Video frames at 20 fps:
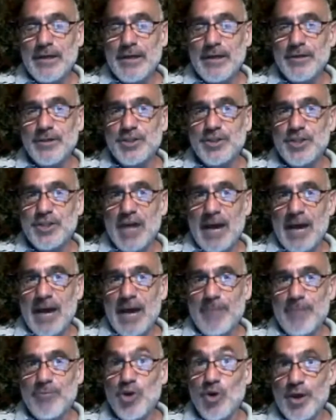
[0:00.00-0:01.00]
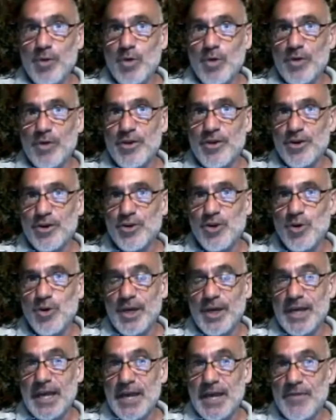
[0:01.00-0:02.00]
stop doing what they're
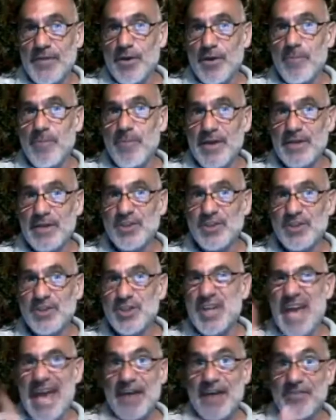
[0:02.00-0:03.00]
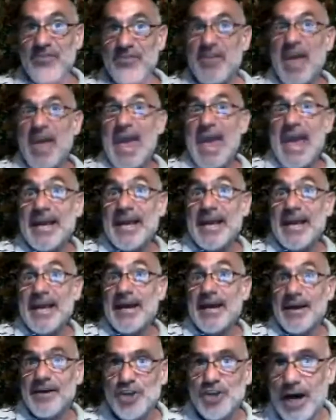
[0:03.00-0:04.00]
doing in their business and take
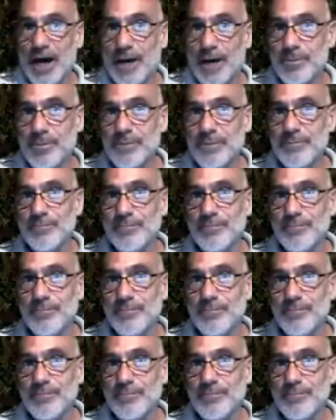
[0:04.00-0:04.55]
a job?